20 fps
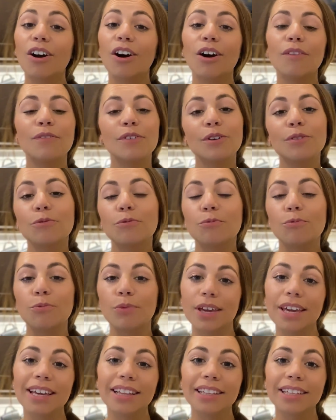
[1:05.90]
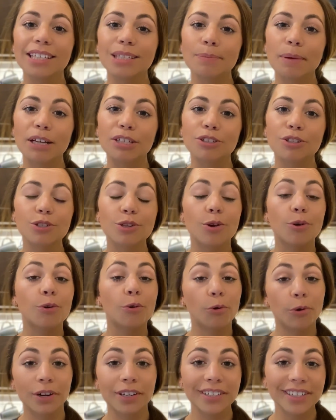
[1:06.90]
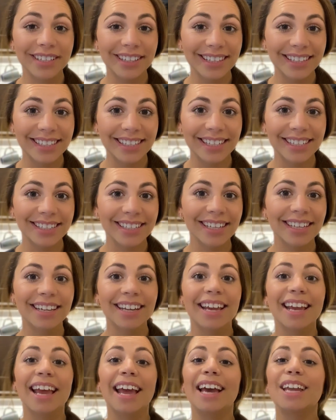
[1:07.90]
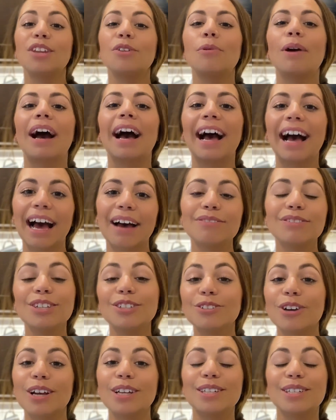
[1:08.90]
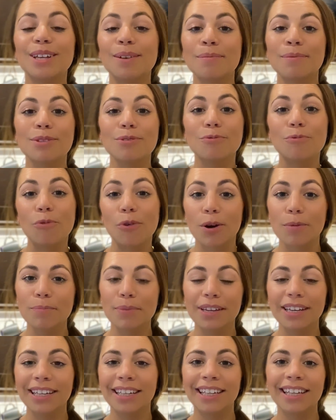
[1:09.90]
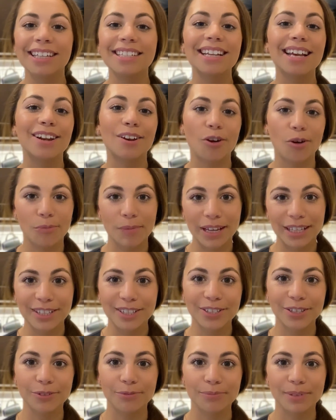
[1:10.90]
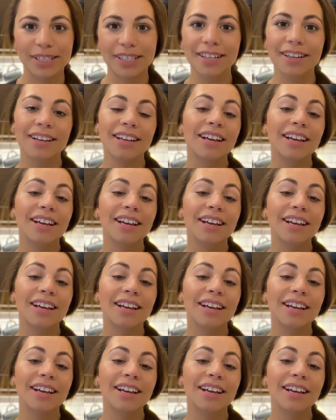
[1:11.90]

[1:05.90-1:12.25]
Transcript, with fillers: offer weekly specials according to the season, and you have to try some of their warm paninis and homemade soups.